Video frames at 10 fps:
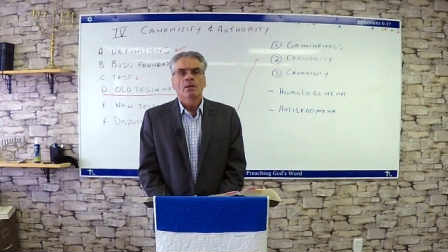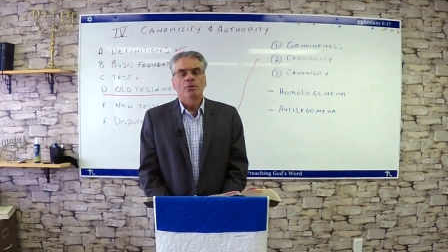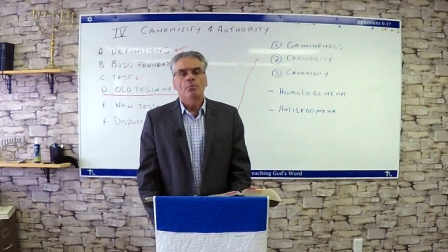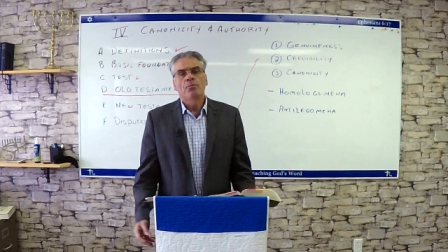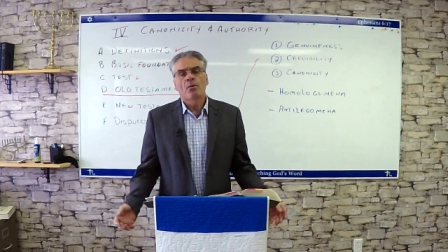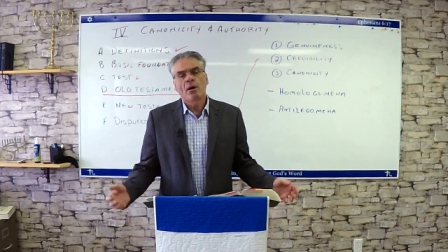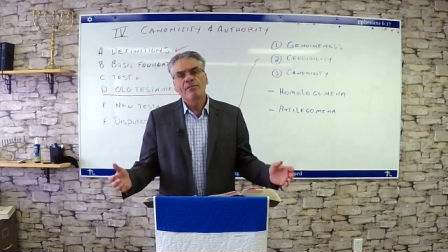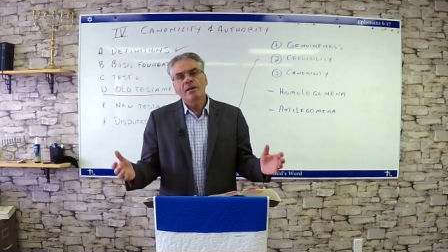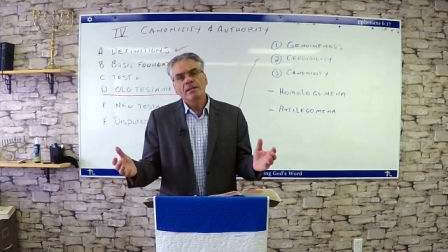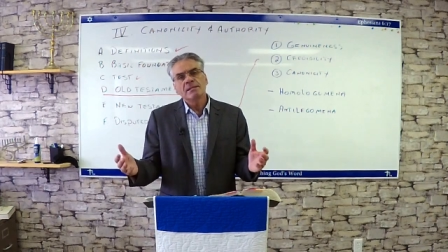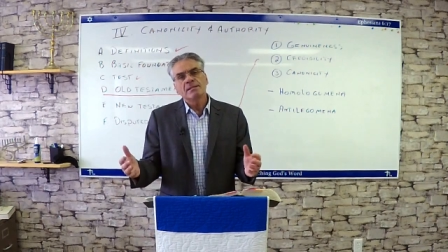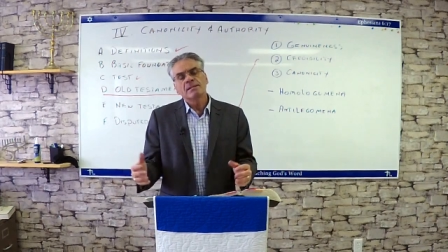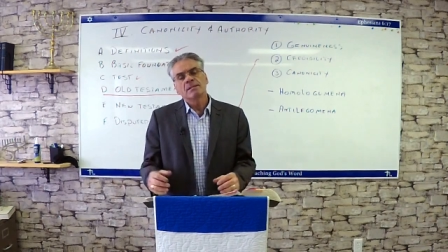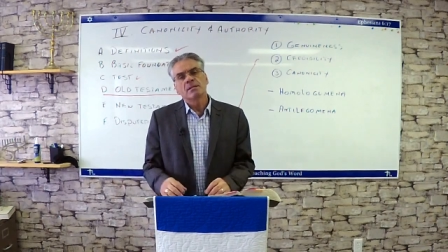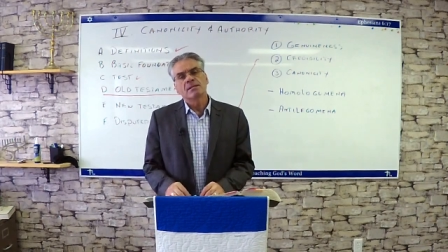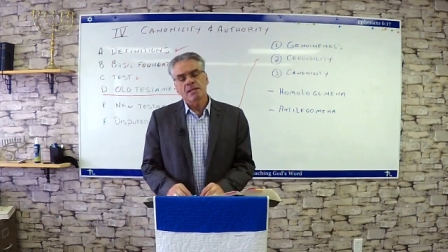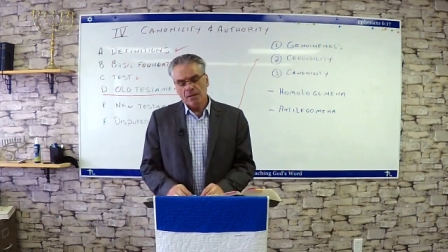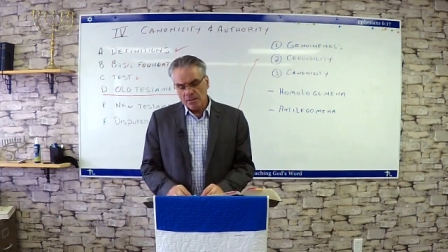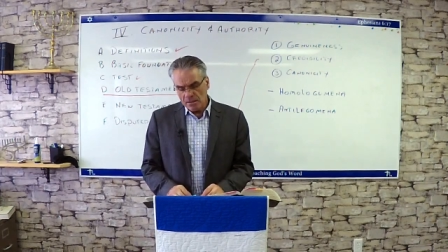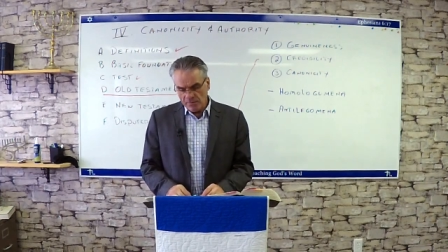The prophets, the
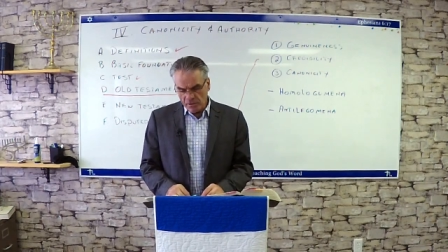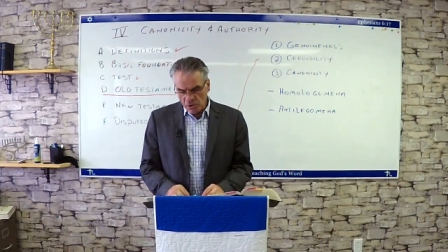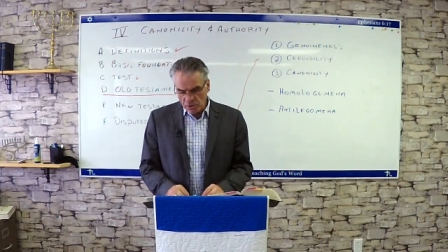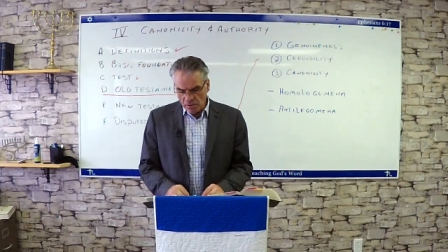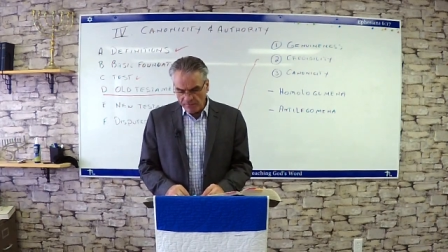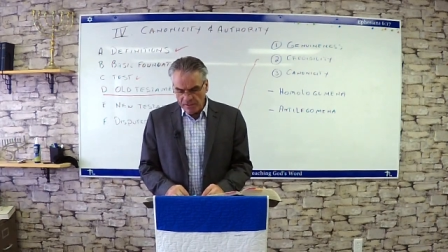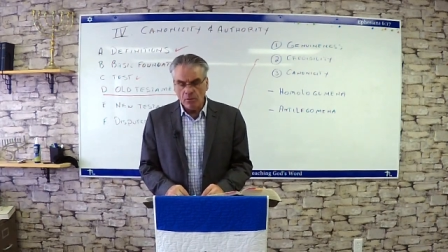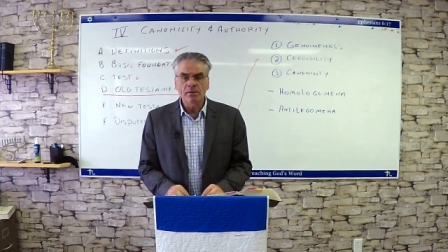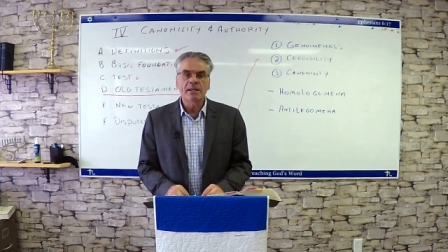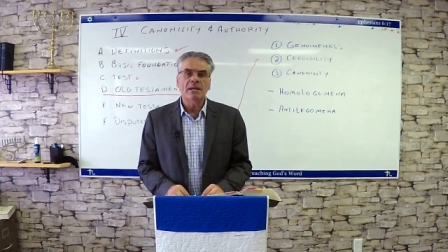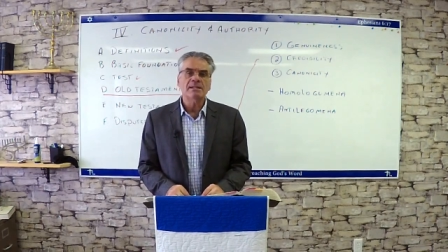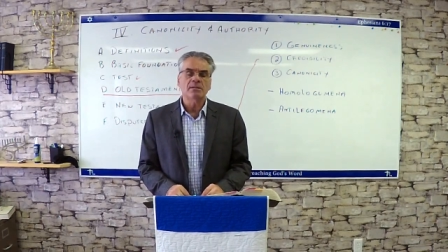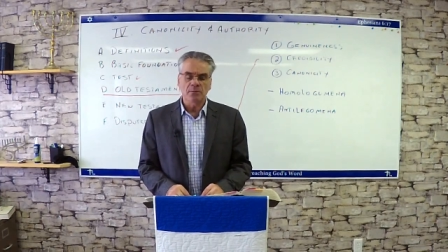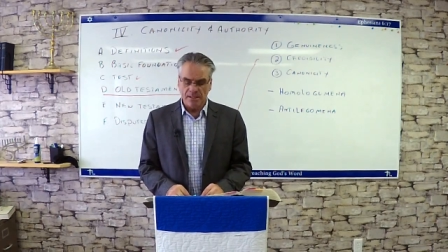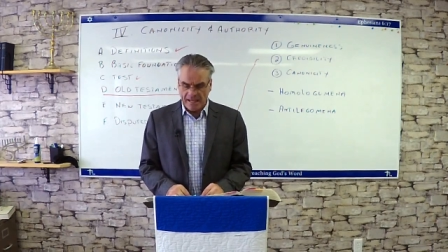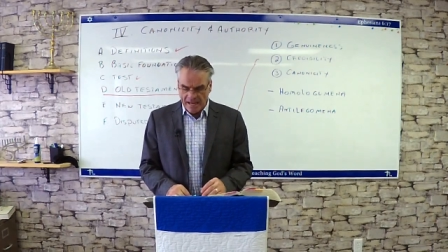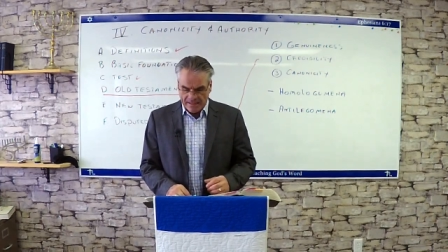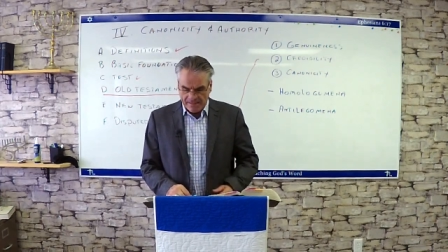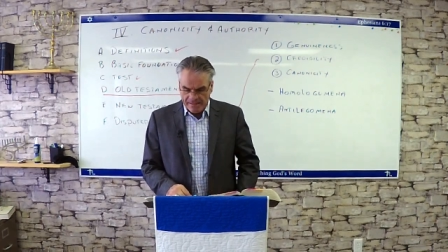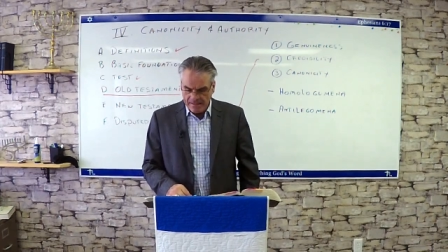second division of the Old Testament
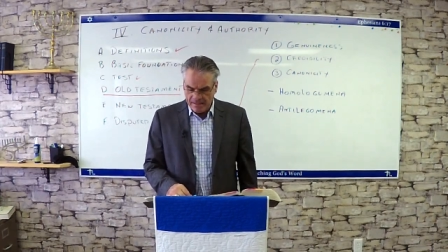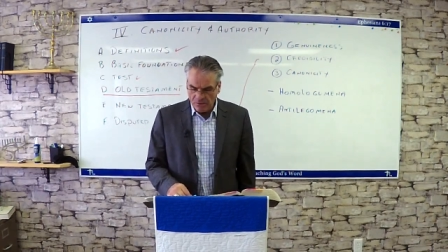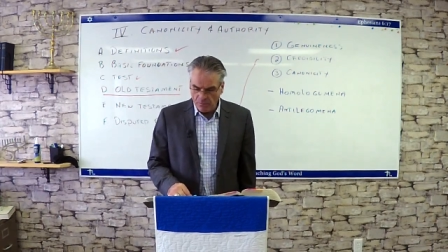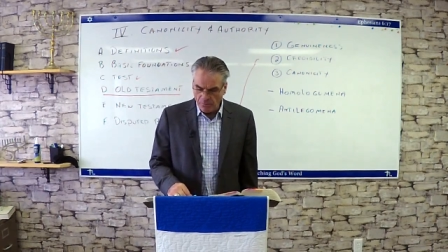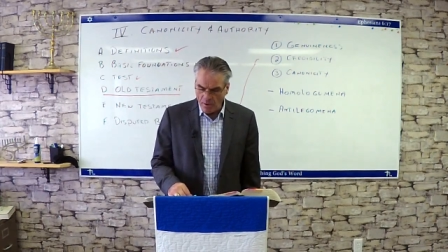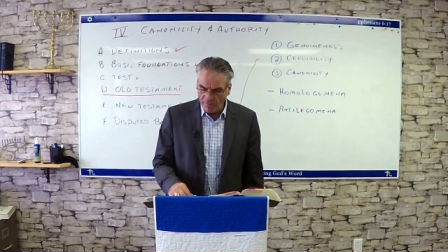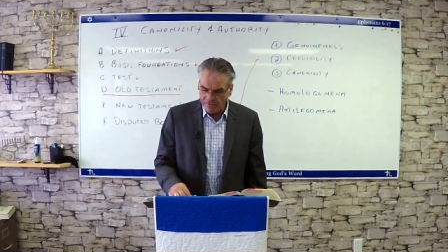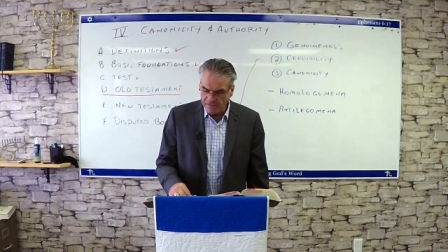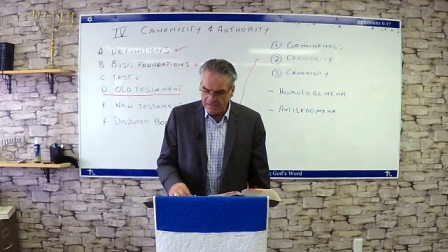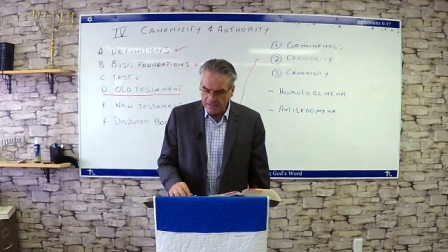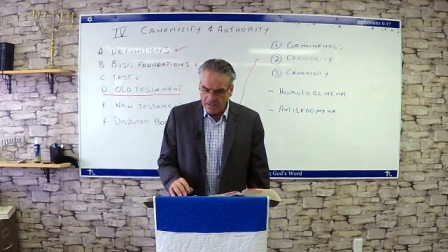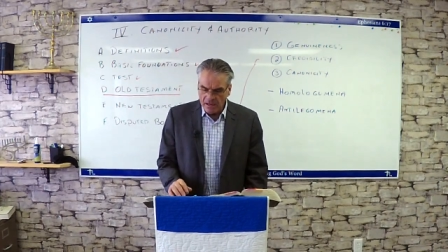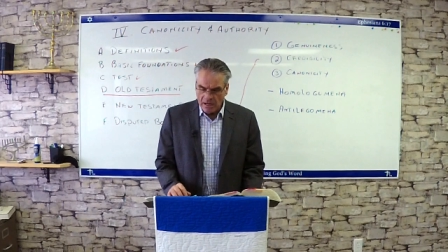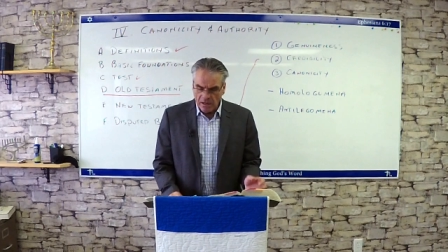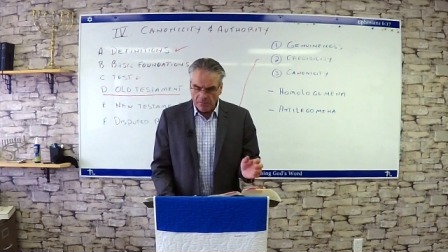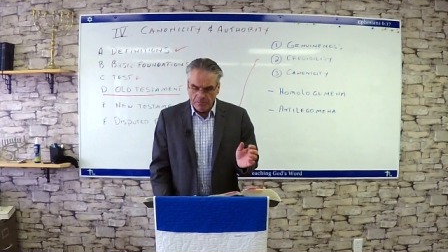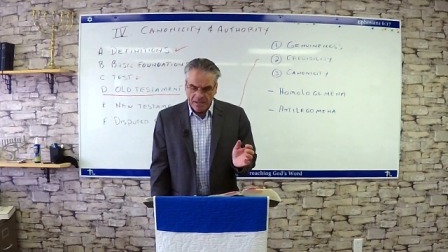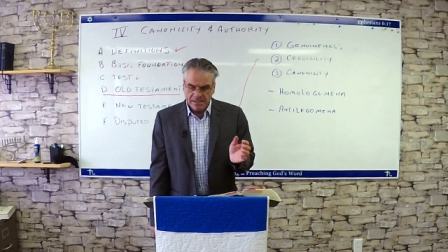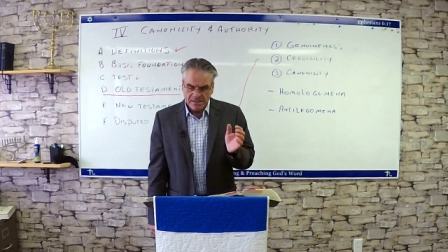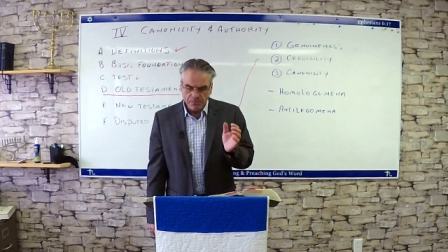canon, the prophets are
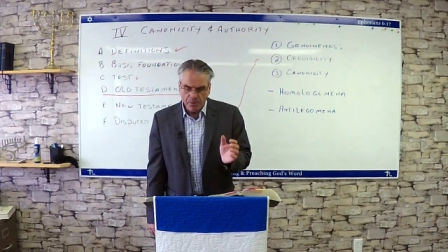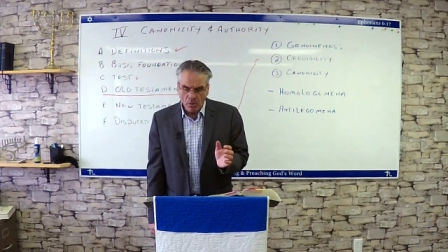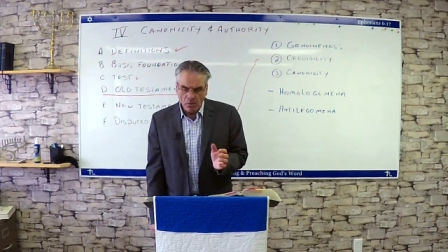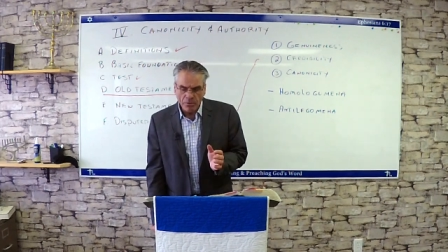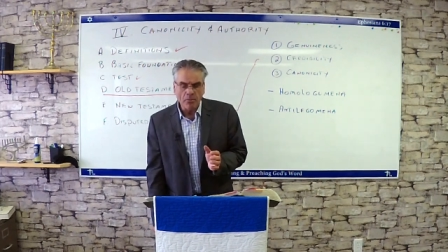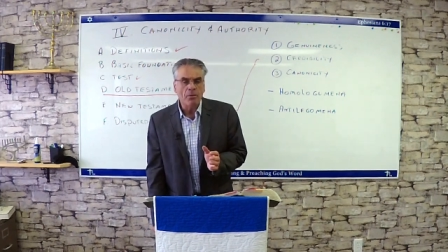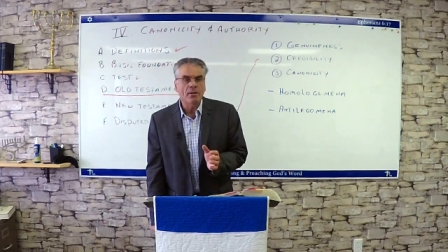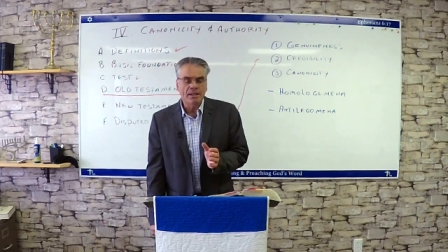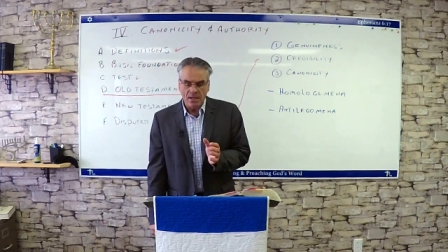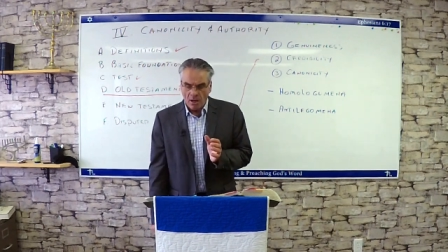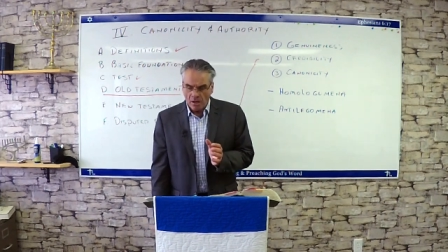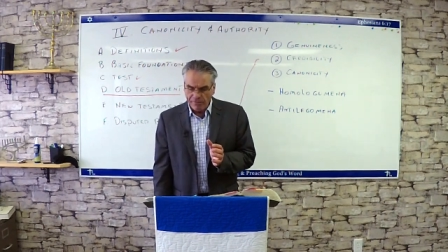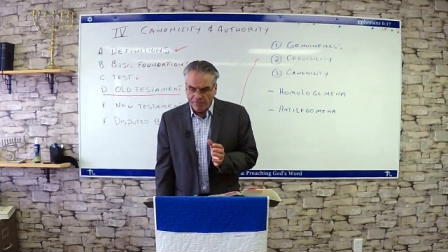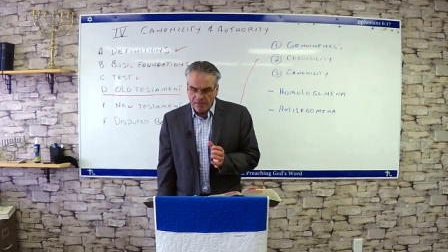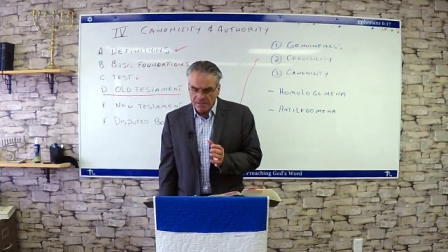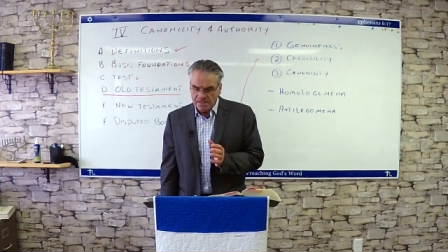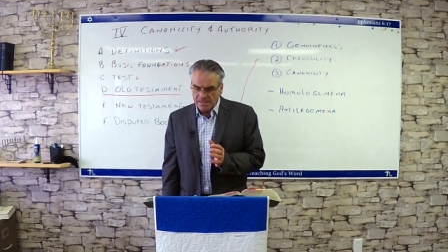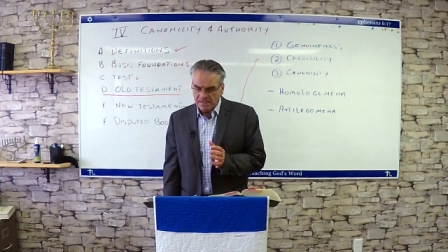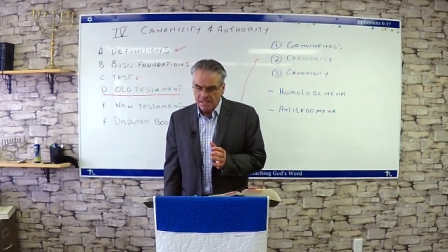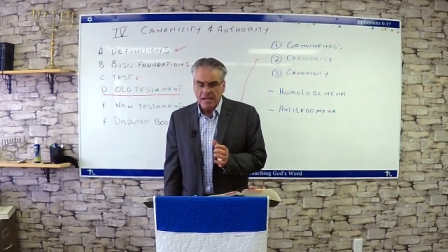based both upon the office